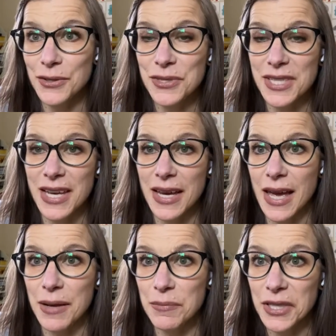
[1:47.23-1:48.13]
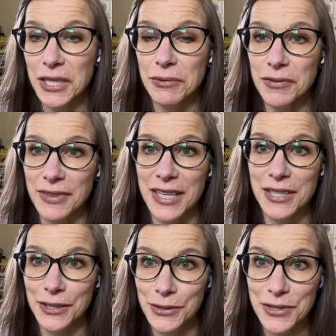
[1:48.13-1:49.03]
Lucy and Millie
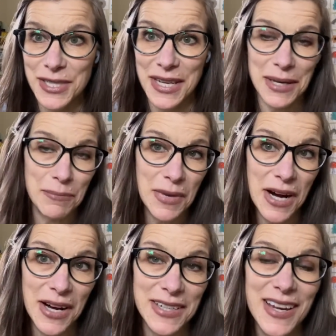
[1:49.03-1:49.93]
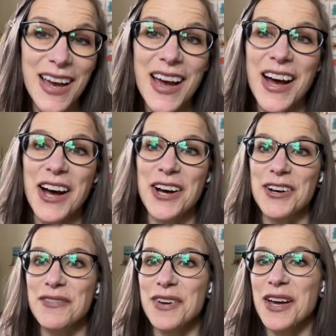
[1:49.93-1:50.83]
reflect the Lucy and Maud
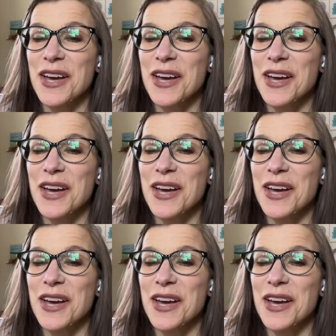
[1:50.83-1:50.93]
of